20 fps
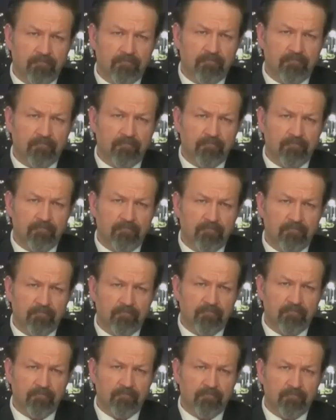
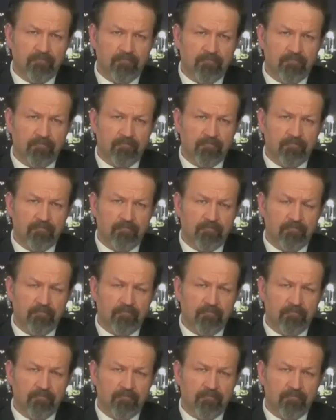
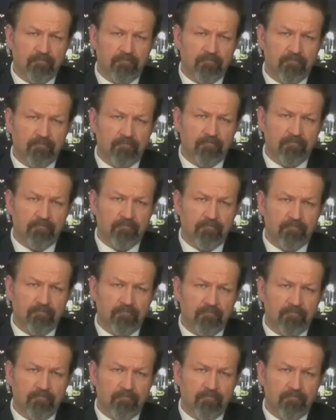
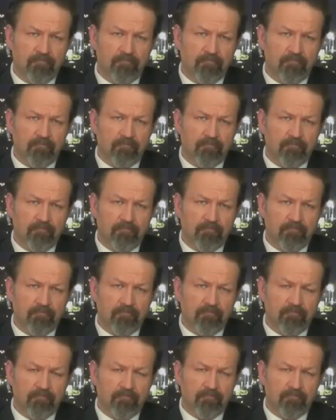
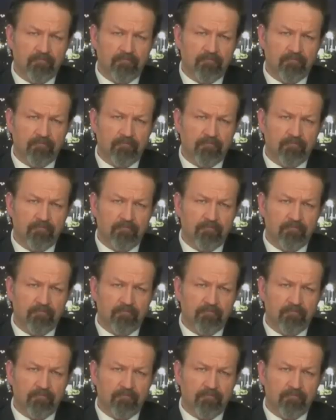This person isn't speaking.